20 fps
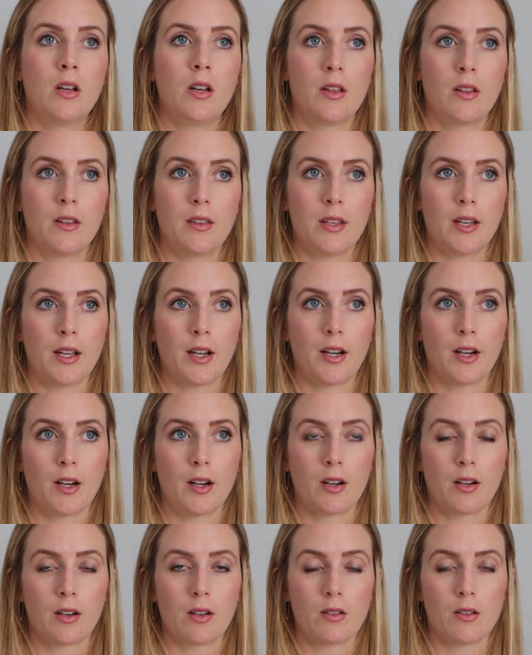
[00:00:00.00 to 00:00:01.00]

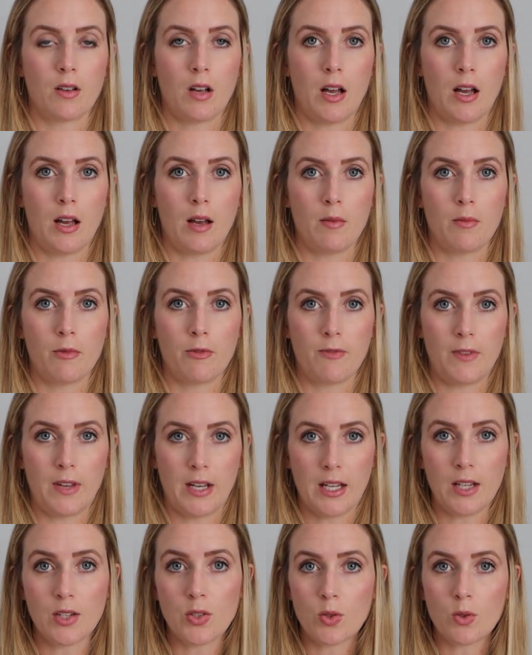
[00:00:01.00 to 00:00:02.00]
their
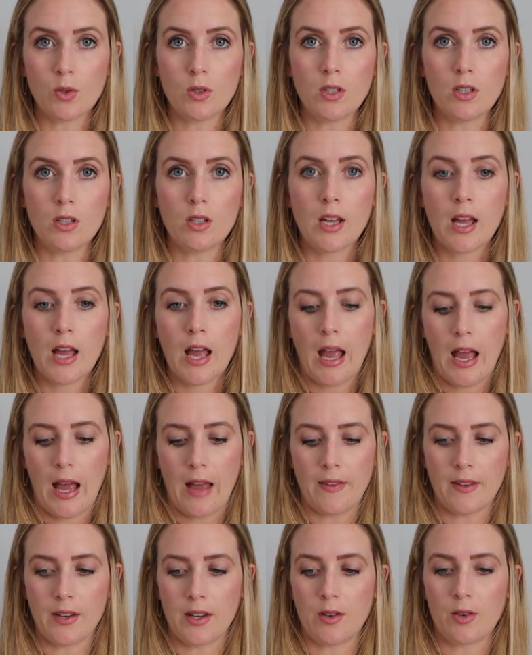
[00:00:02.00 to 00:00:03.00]
fitting tool,
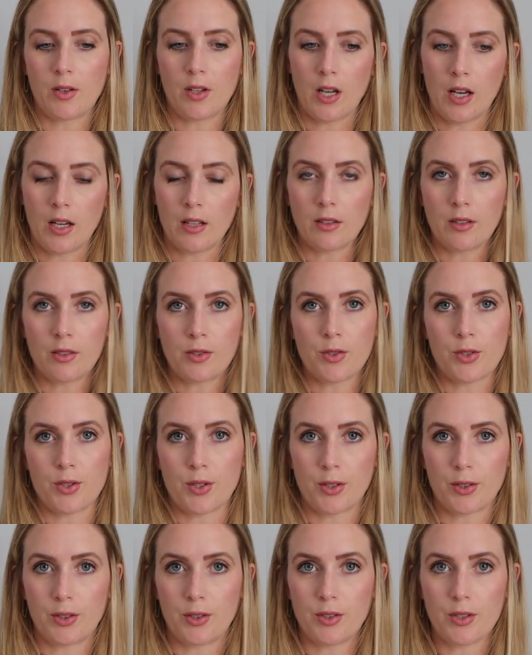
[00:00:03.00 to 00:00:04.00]
and then you cut little
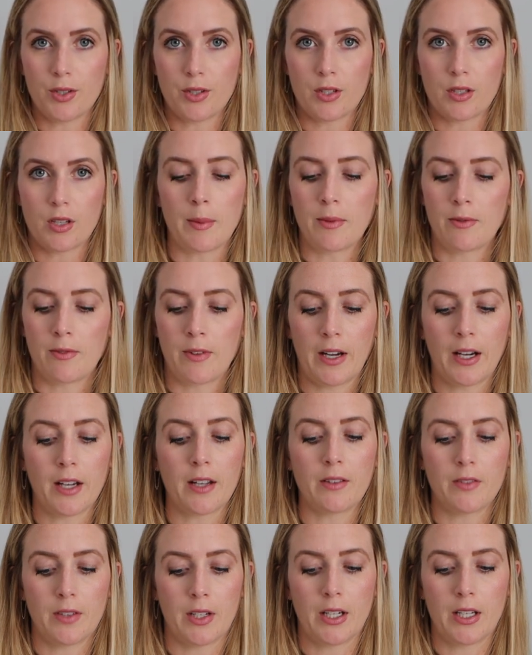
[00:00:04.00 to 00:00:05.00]
circles.
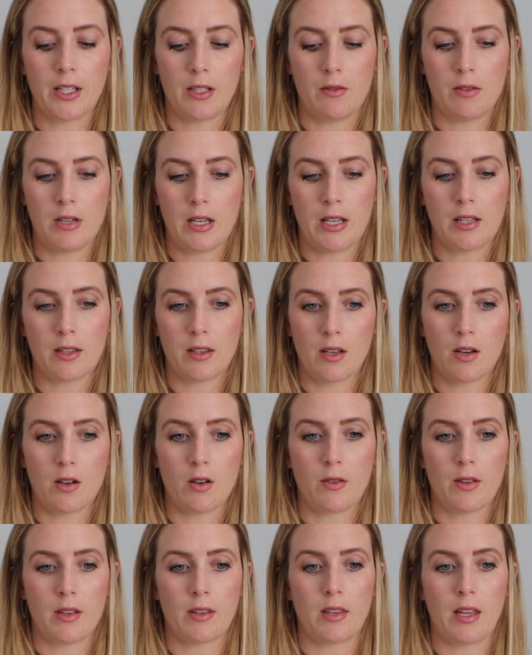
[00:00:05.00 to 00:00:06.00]
Very unique
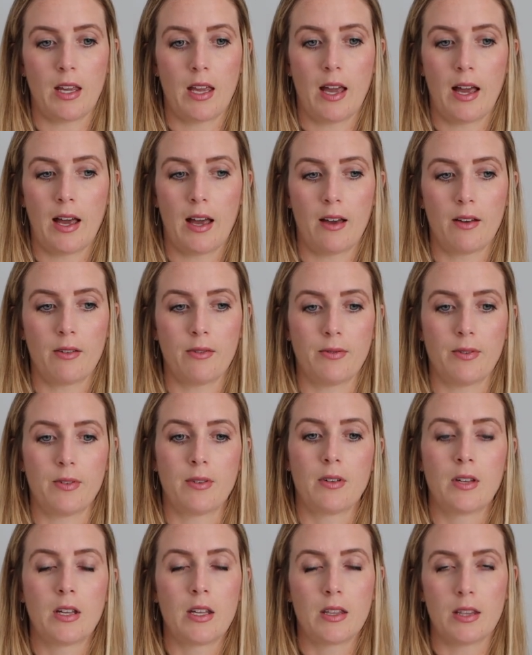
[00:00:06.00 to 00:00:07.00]
though that they have
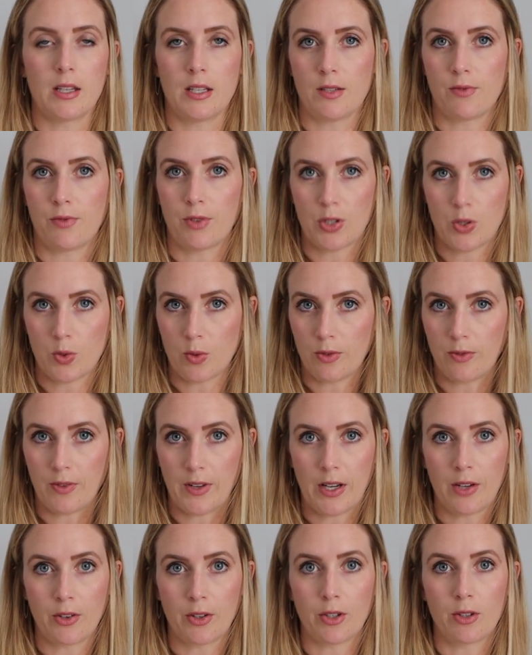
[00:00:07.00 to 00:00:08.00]
this virtual
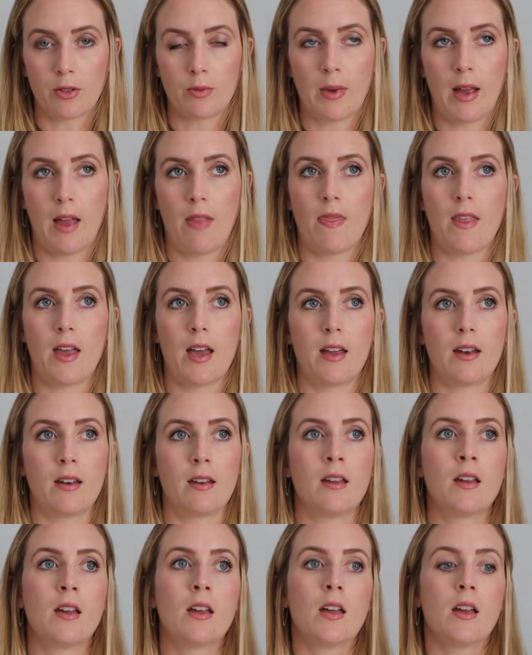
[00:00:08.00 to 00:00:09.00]
fitting room. And
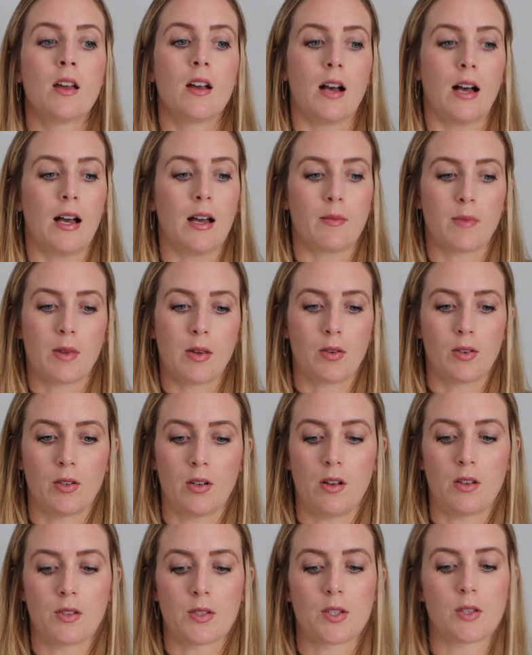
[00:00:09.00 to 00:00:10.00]
then you
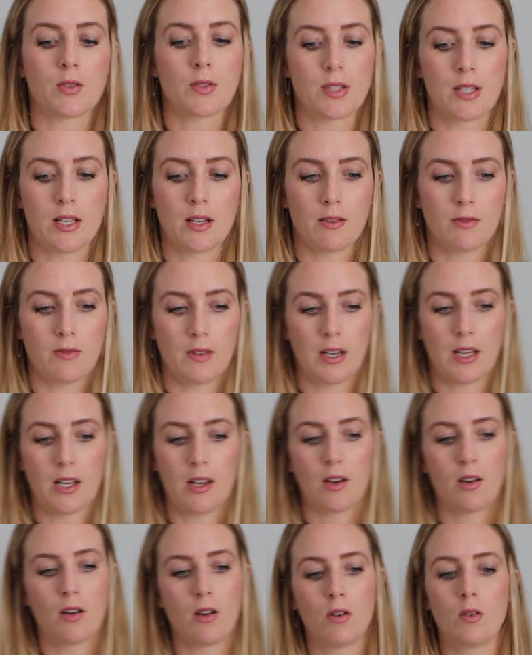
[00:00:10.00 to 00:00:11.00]
also send a
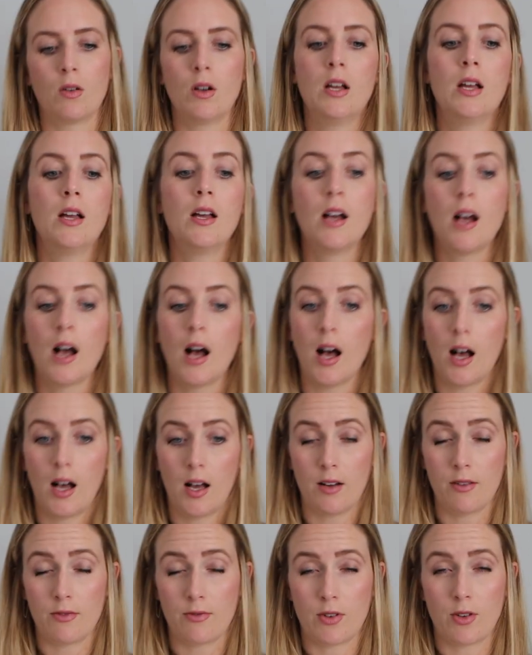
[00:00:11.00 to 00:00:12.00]
video
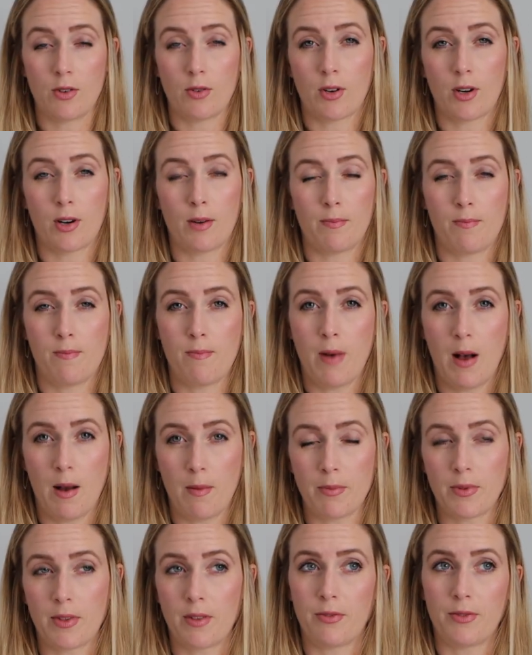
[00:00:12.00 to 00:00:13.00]
of your
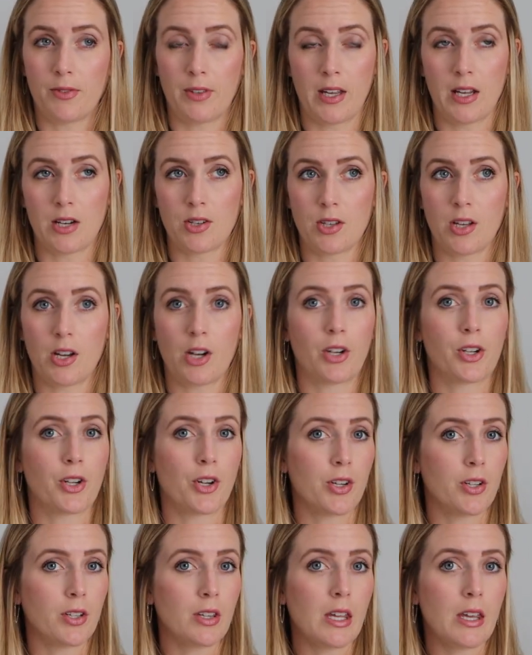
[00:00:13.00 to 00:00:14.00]
pump, the flange that you're
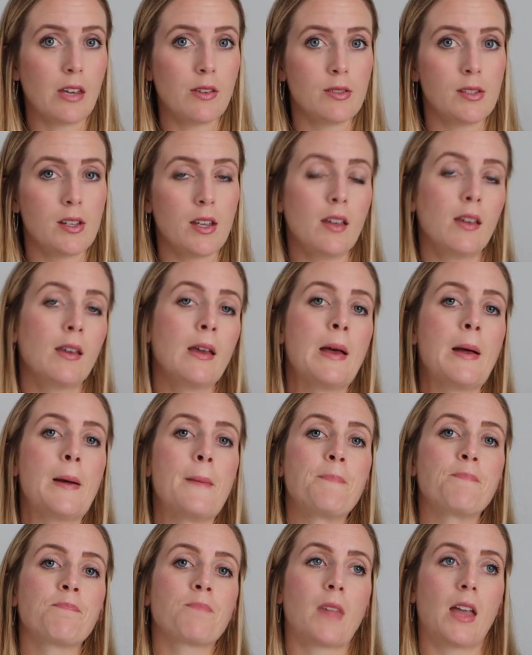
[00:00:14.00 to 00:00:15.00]
currently using,
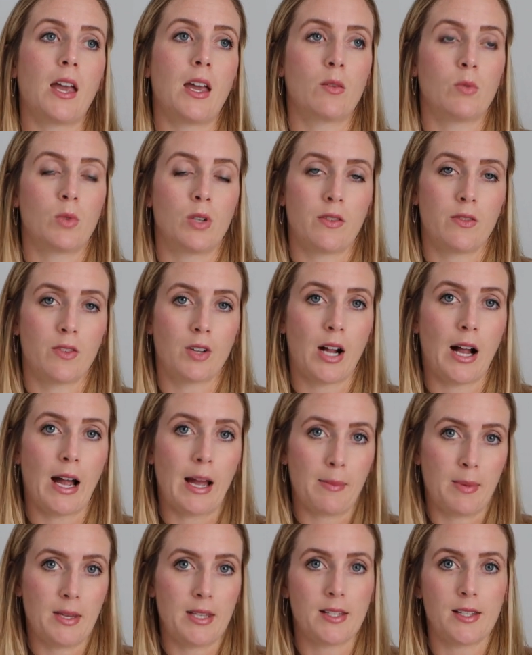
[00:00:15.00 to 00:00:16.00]
and one of their
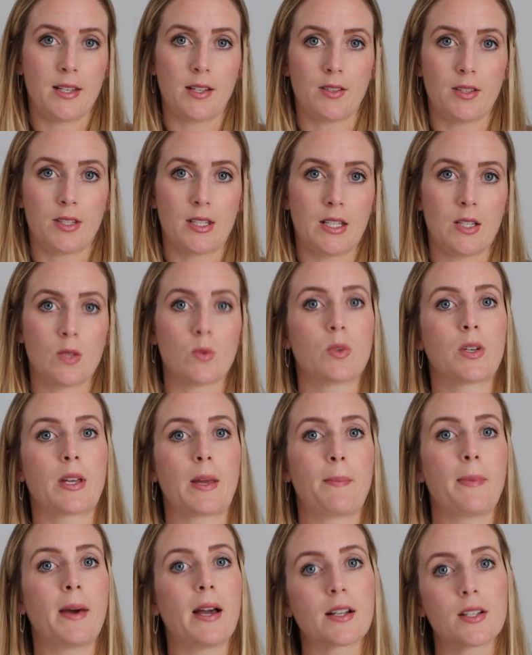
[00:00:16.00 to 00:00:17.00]
IBCLCs will
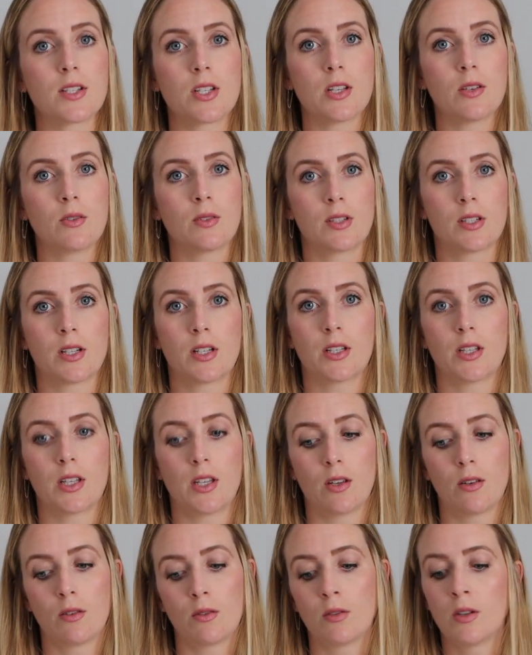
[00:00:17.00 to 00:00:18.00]
get back to you and tell
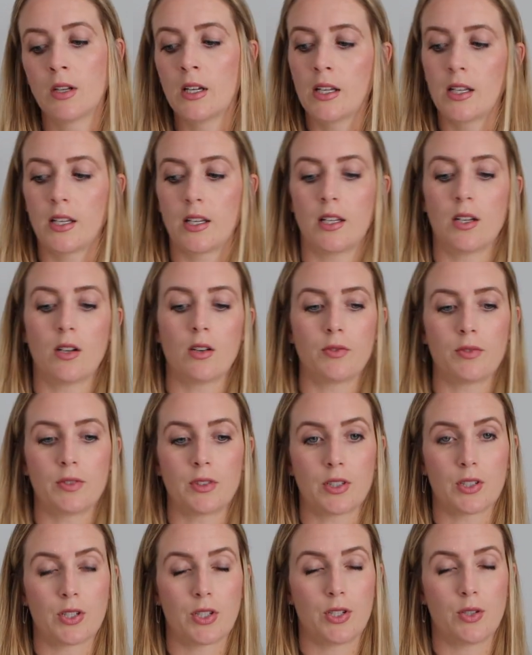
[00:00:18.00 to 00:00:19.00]
you, you know, if it
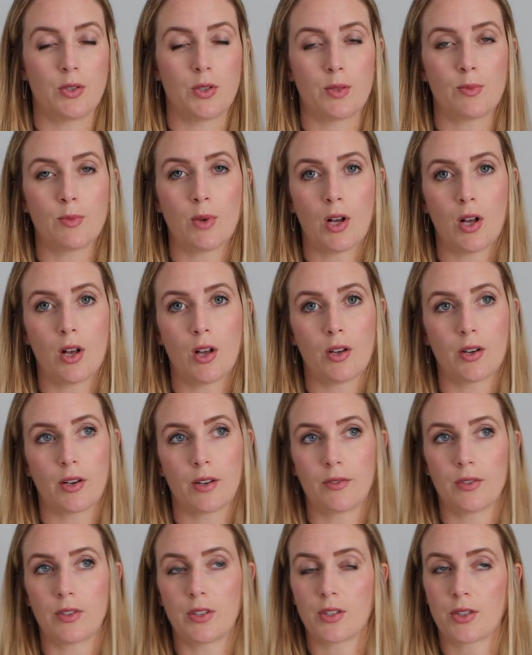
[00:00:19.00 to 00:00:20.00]
looks too small or
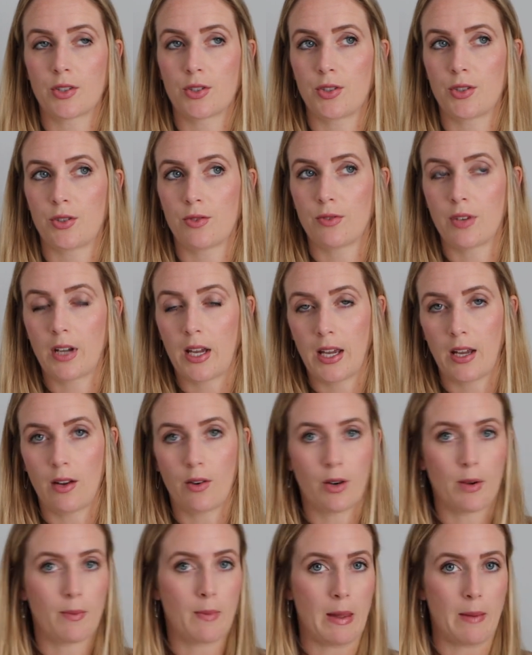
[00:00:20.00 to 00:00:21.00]
if it looks just right,
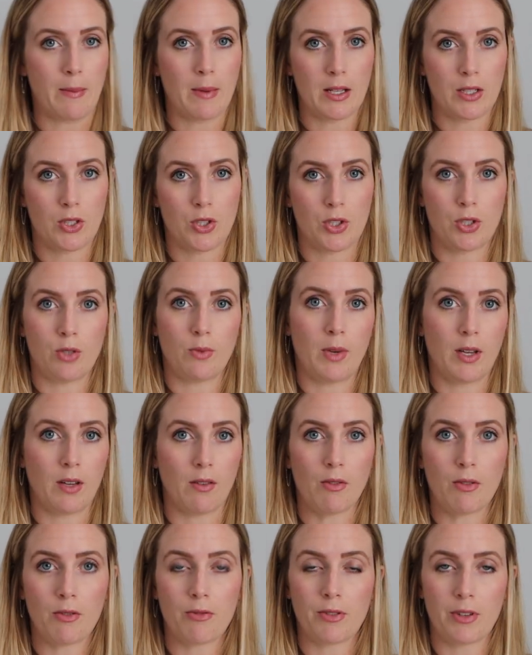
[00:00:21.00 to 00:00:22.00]
or maybe it's too big of
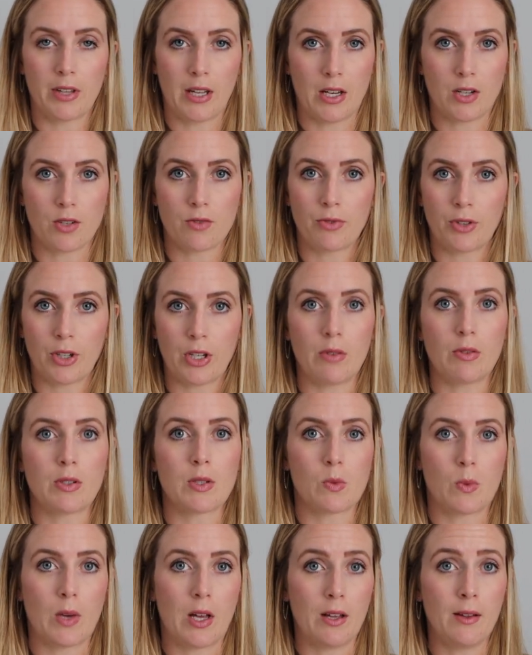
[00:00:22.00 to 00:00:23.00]
a flange for you
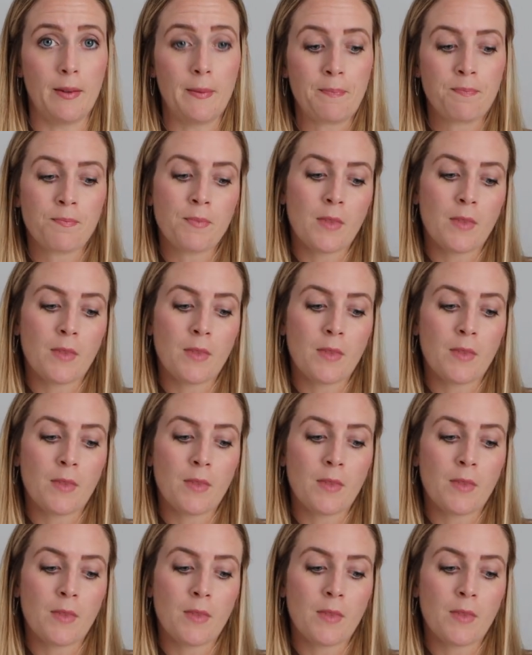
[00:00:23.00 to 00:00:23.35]
as well.